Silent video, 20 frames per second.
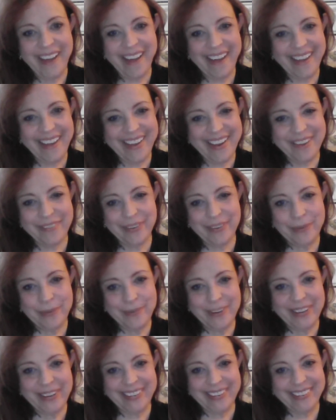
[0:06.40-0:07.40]
Hi
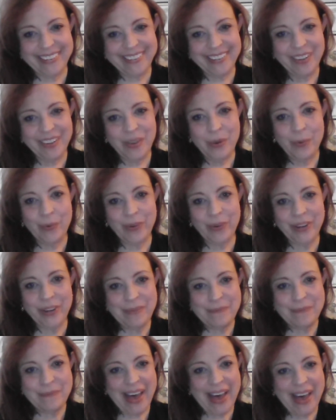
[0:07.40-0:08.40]
everyone,
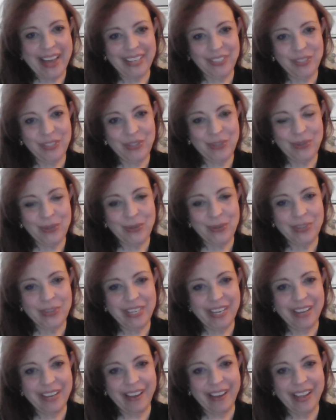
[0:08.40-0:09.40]
welcome back to
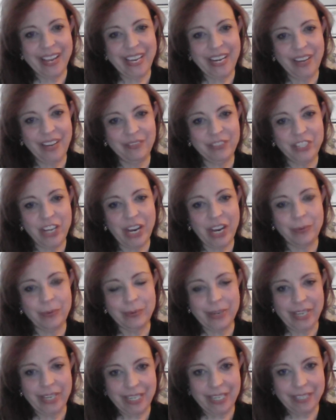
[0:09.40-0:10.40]
the INFJ
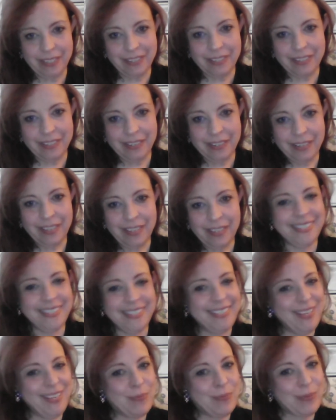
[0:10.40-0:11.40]
Reads,
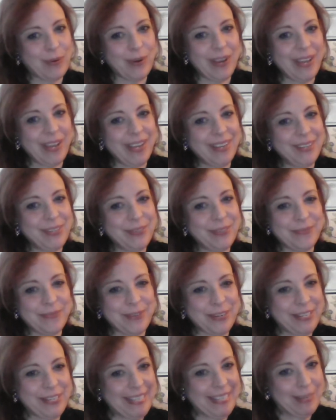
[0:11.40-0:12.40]
Deep Reads for
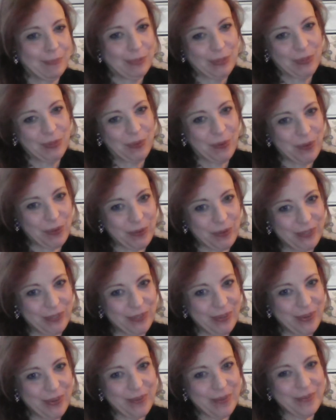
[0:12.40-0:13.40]
Deep Souls,
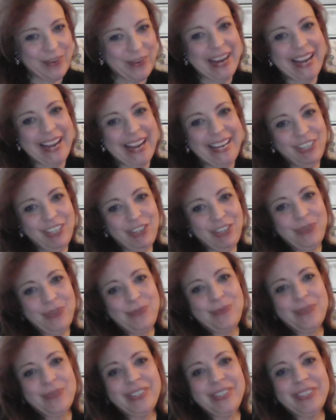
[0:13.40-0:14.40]
where ancient
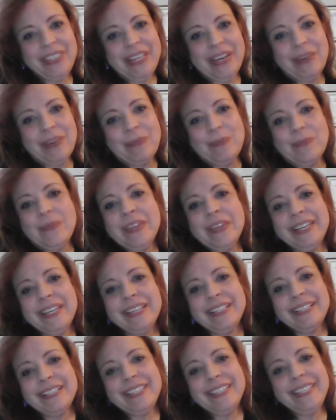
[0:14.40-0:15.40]
wisdom,
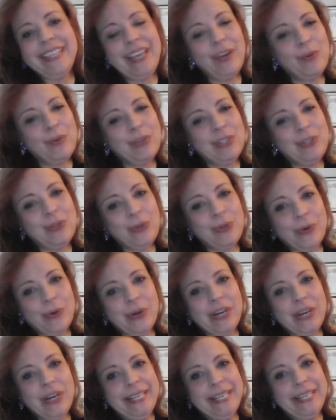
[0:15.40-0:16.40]
sacred
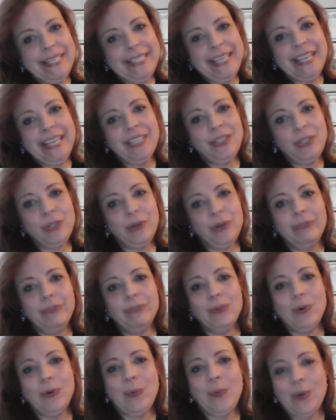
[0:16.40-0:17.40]
stories, and
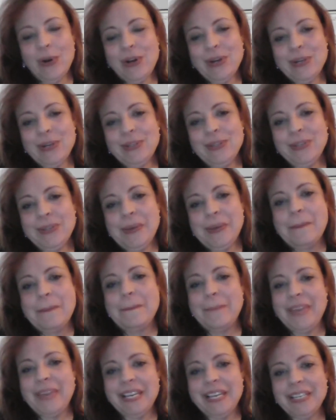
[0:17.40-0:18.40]
soulful words
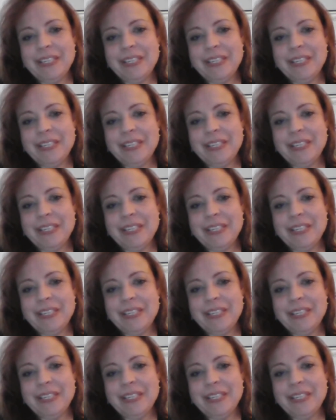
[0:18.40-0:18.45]
meet.